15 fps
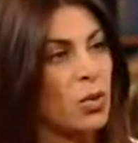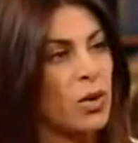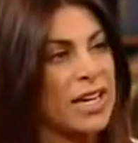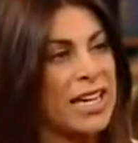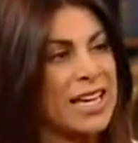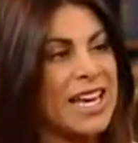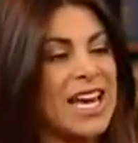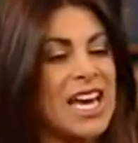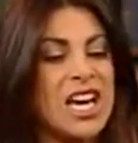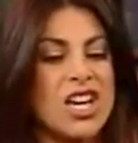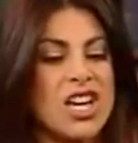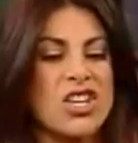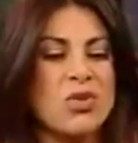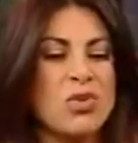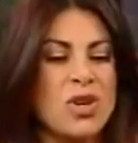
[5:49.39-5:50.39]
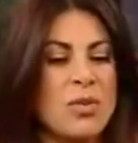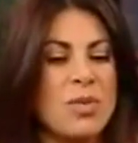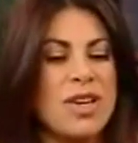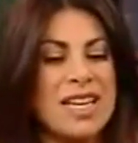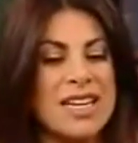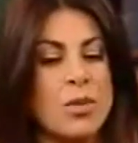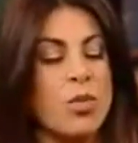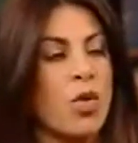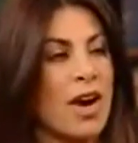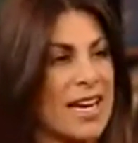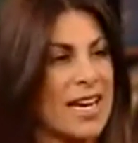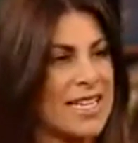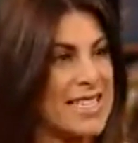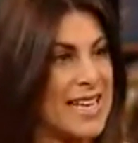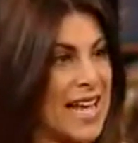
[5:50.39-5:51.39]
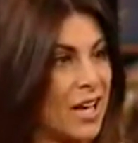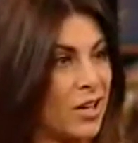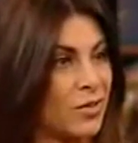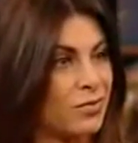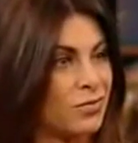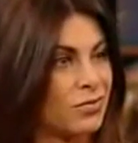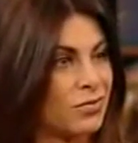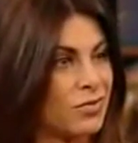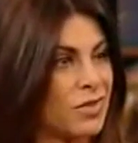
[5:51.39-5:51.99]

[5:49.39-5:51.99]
week, you can begin to break it down.